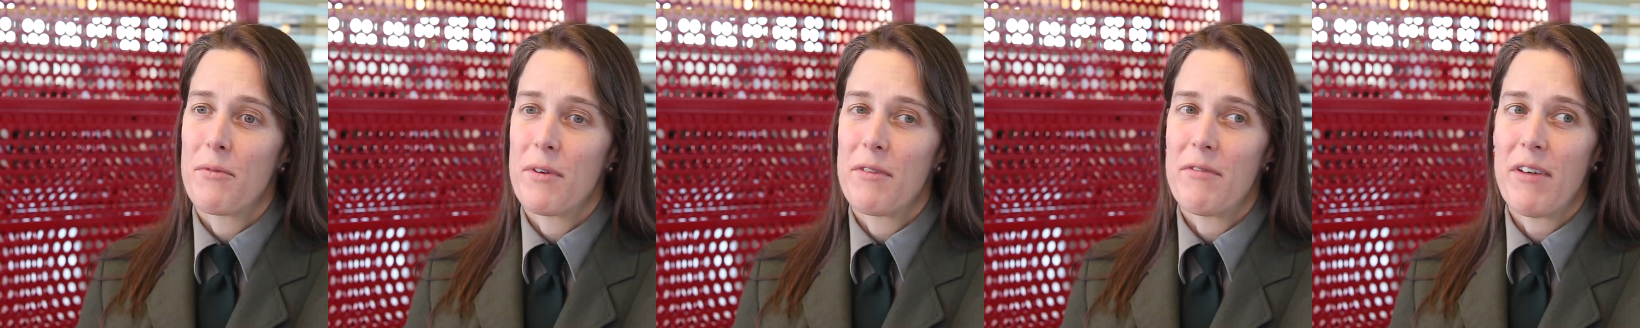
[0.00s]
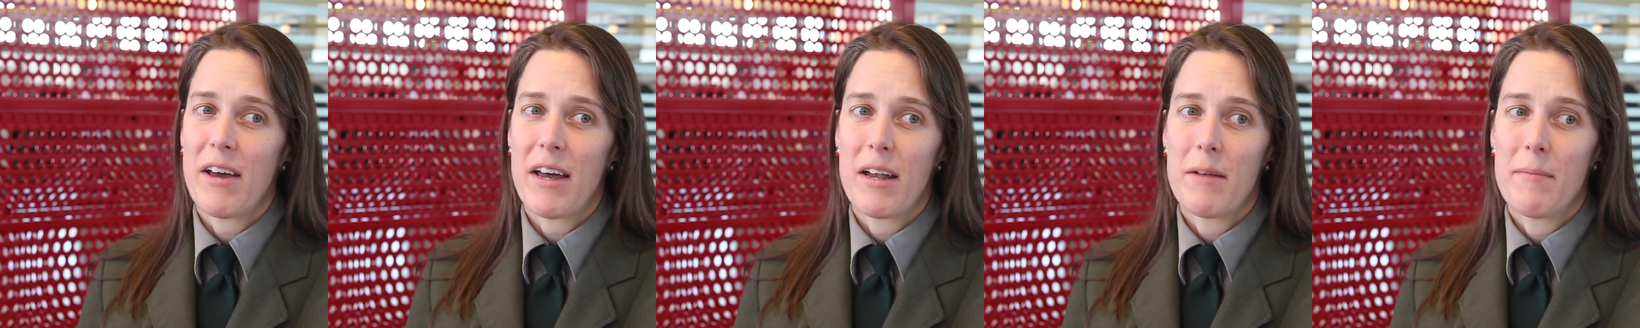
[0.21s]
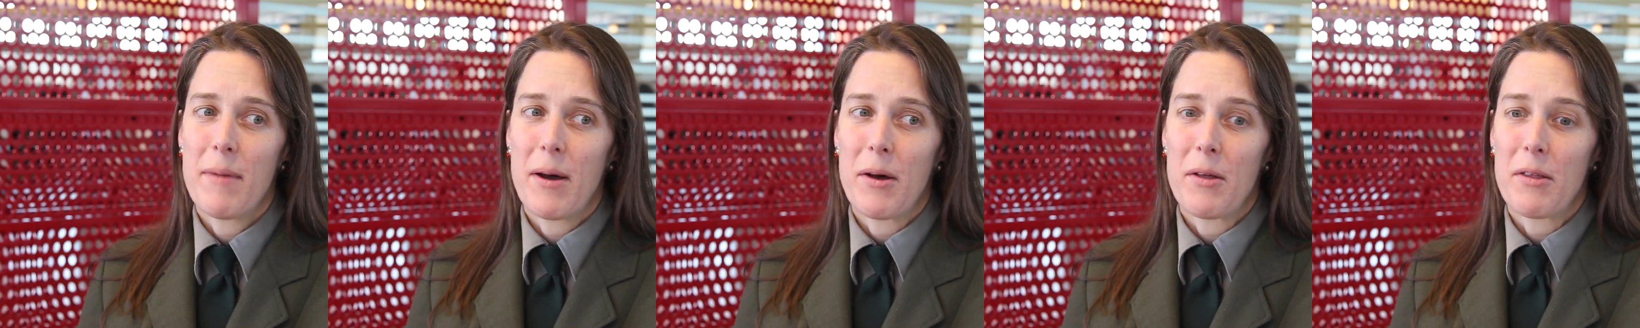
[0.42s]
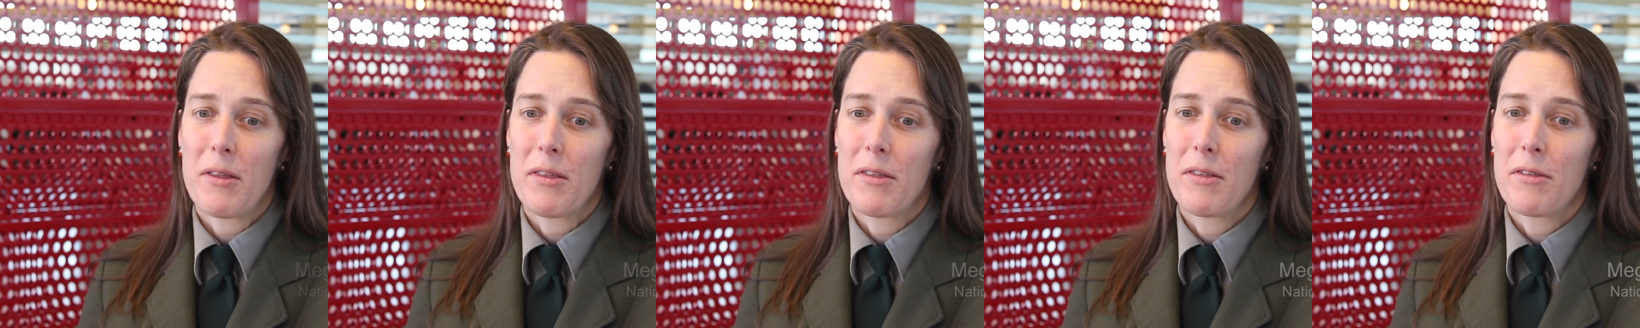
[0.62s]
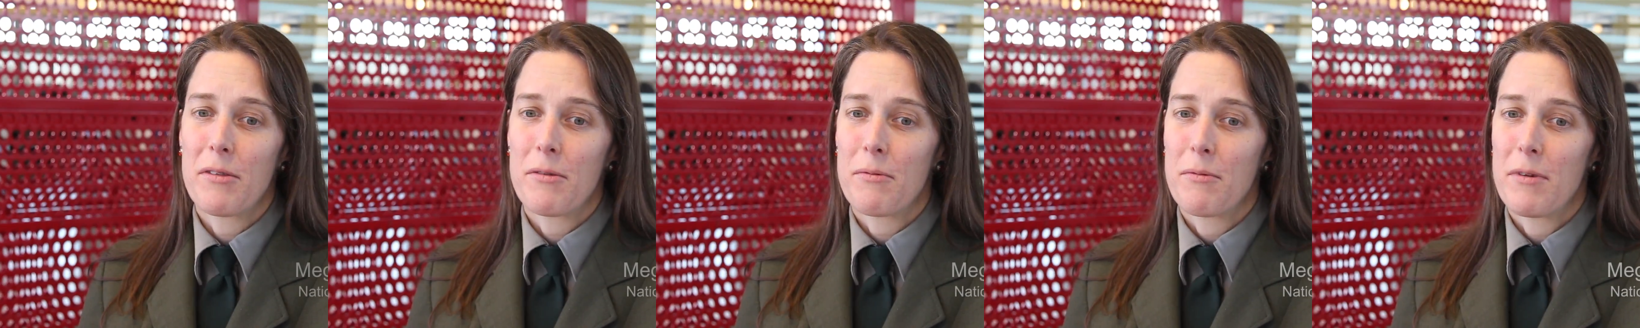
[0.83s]
We've had about
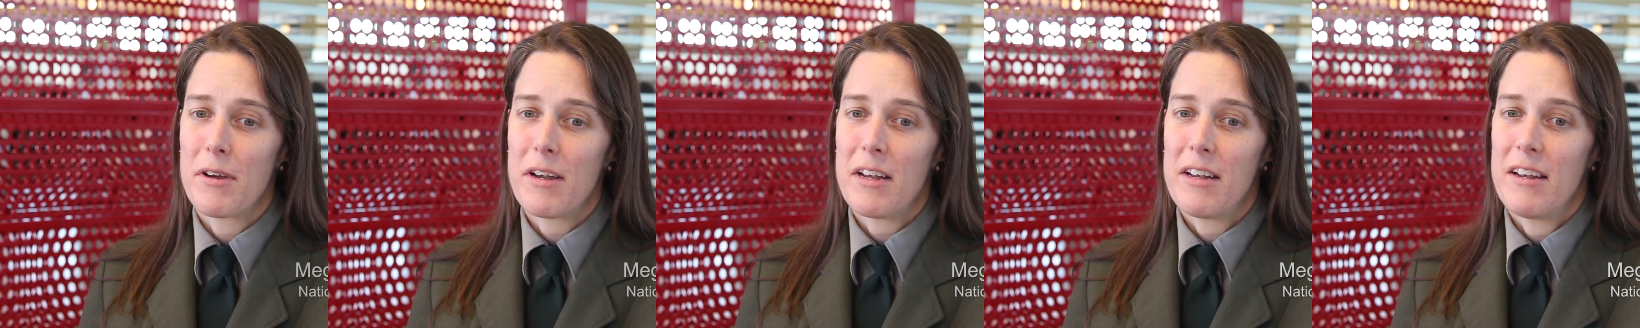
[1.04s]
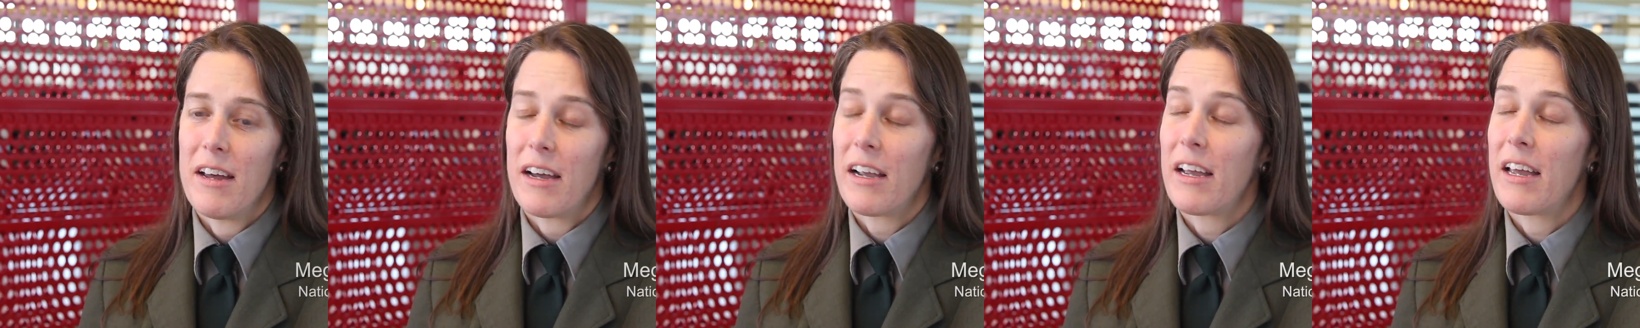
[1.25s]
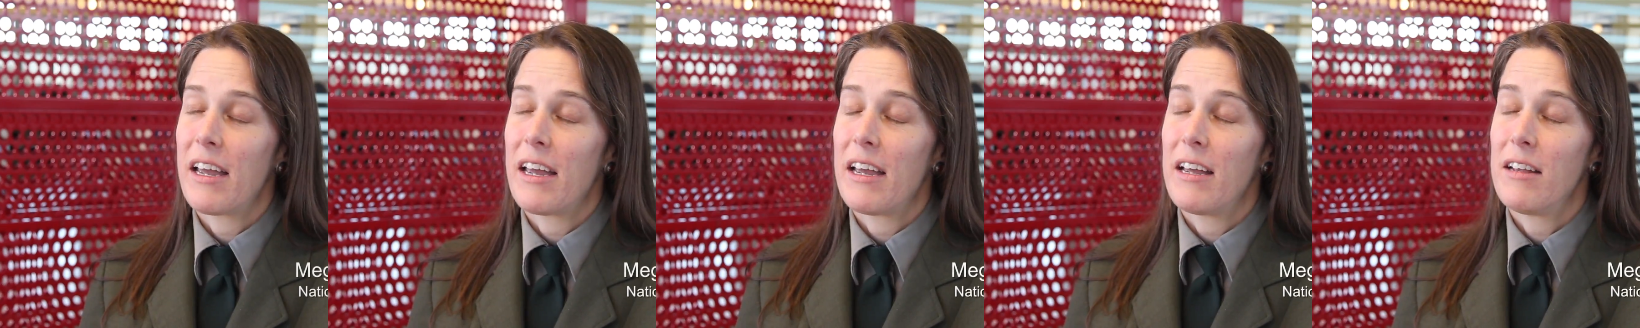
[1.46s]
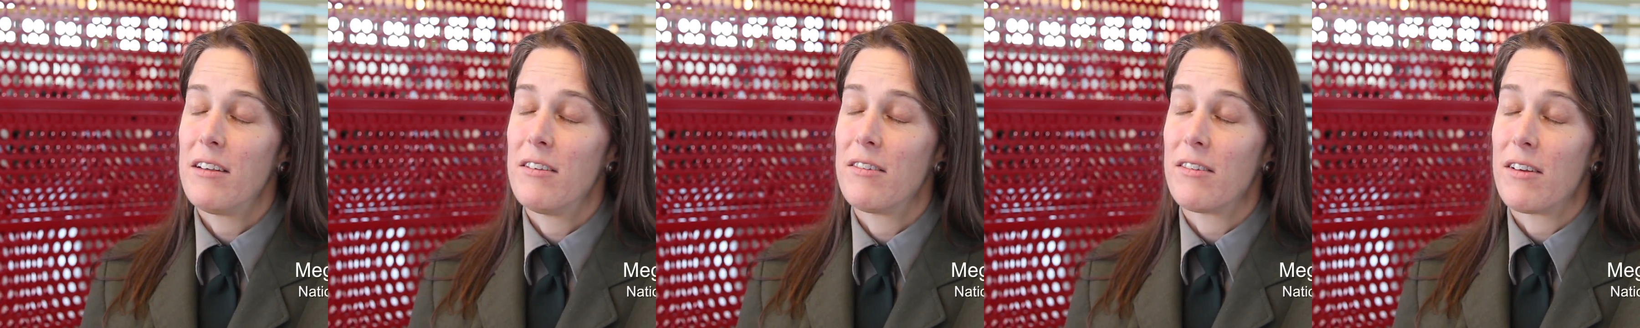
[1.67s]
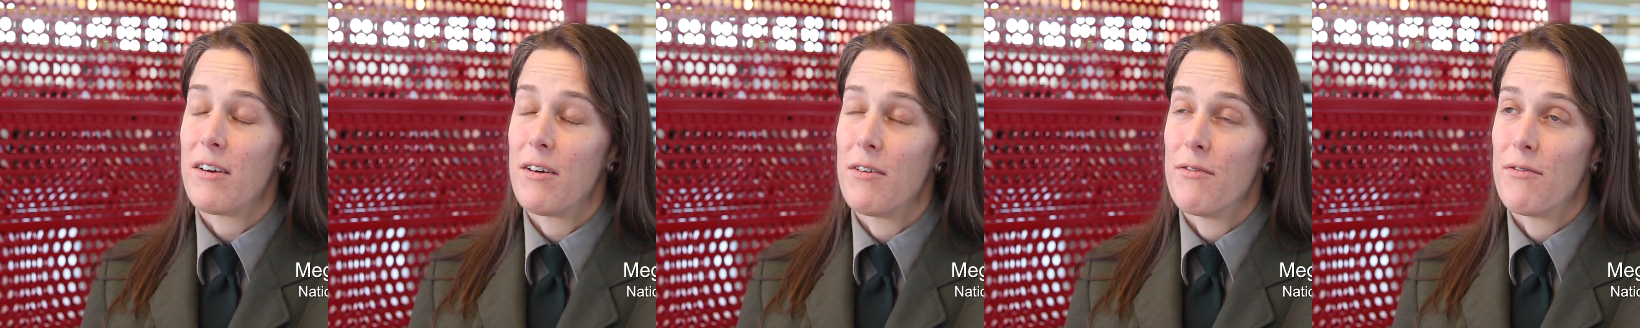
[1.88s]
3
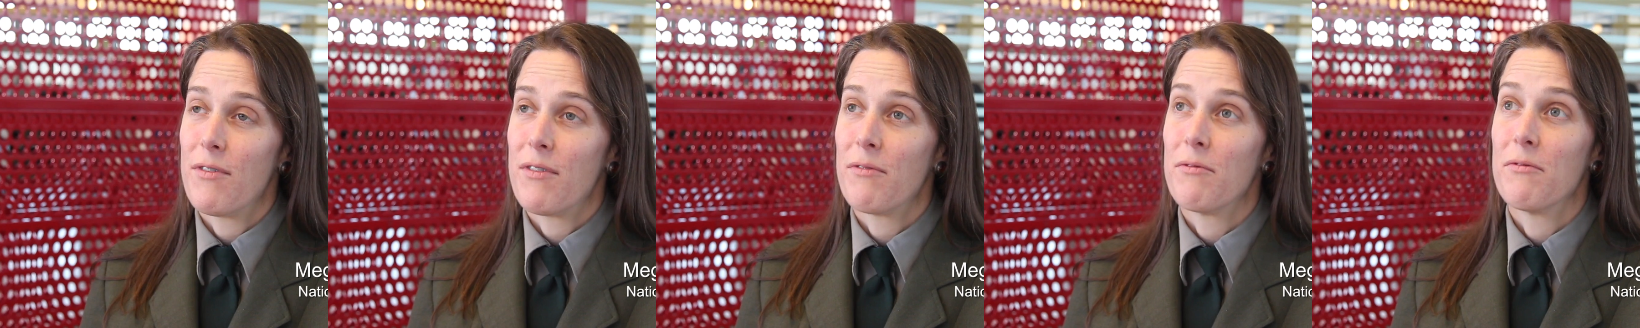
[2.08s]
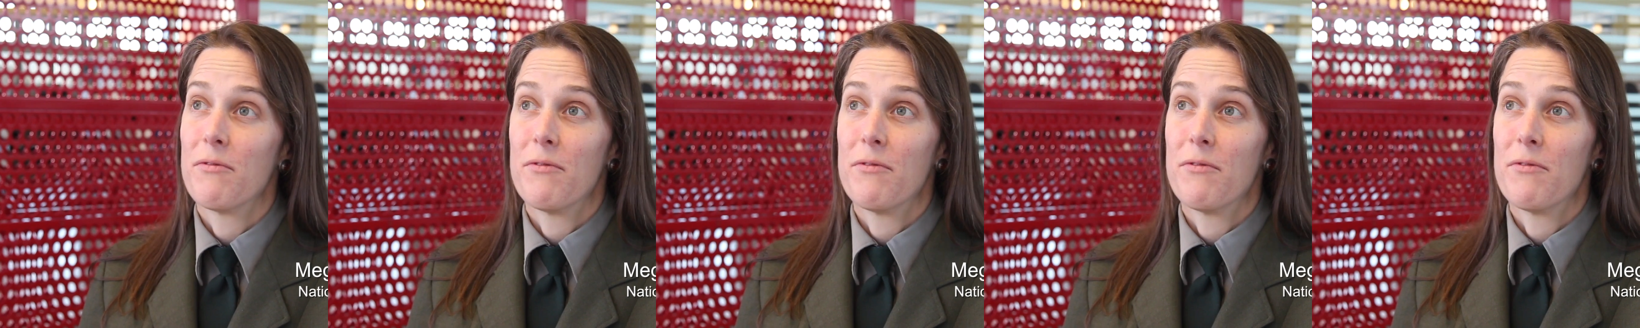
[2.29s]
decades of